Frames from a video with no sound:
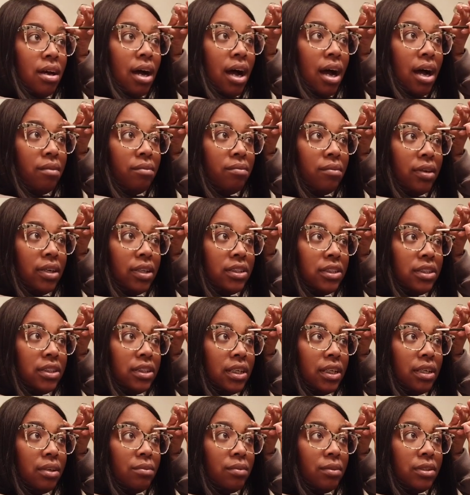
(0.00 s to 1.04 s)
I'm
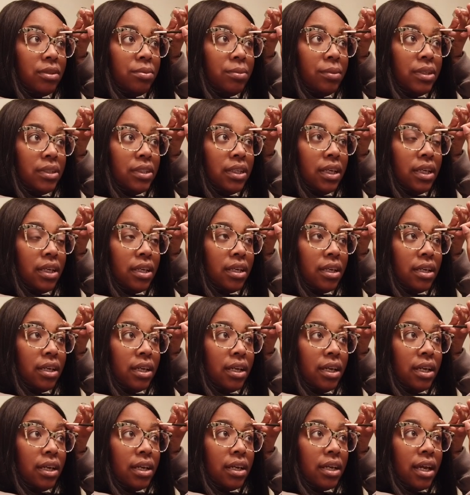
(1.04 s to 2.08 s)
rushing, which means it could
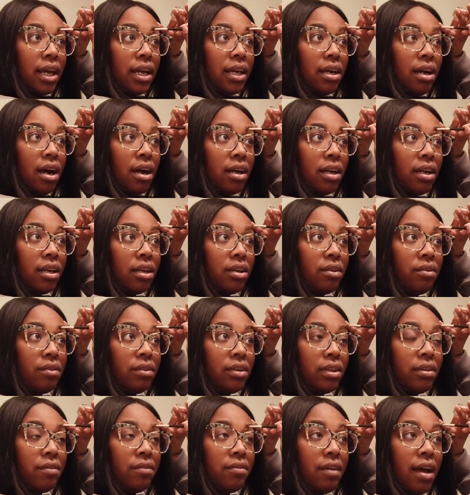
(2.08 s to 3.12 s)
get chaotic
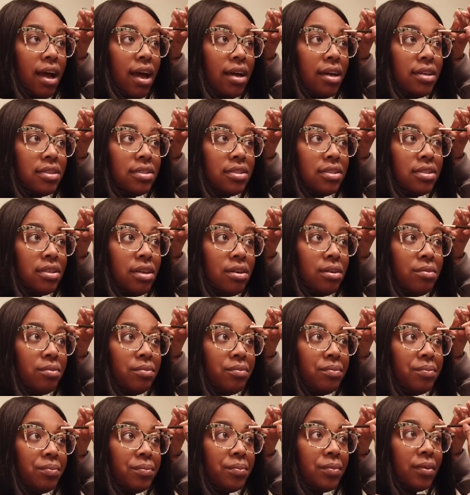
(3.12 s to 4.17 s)
really fast. So
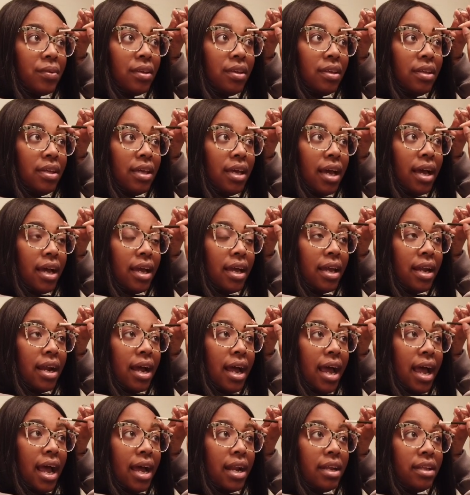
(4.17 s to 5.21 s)
yeah, and I
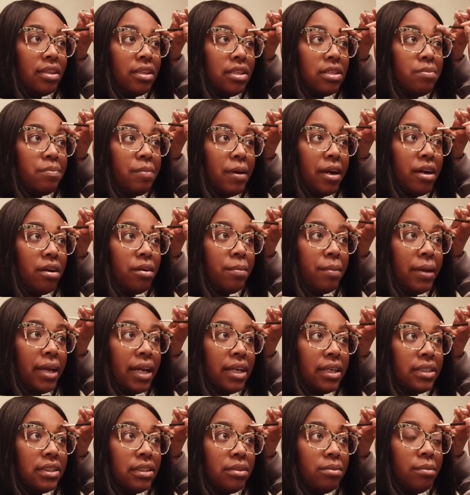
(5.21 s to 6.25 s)
had these pair of
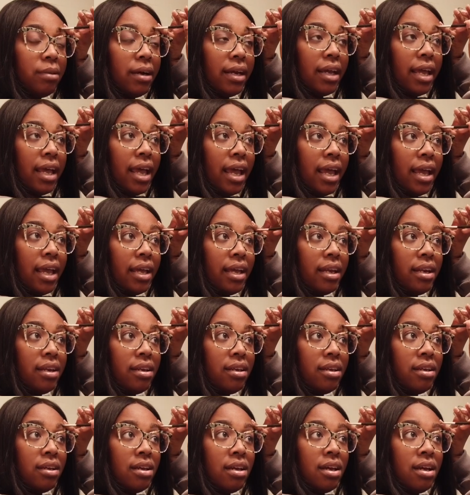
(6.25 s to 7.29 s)
pants in my head